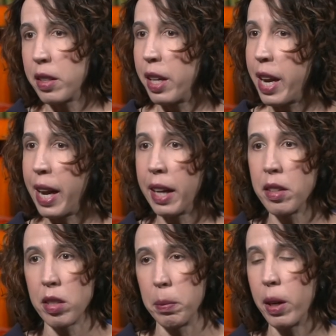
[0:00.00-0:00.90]
the
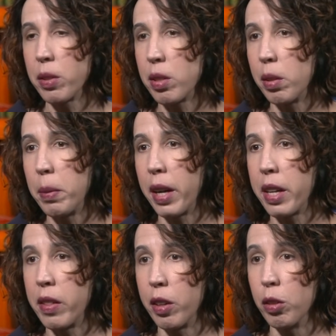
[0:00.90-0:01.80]
hands, the parts of the
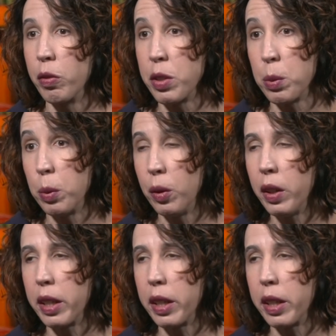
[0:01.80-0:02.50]
body that are visible,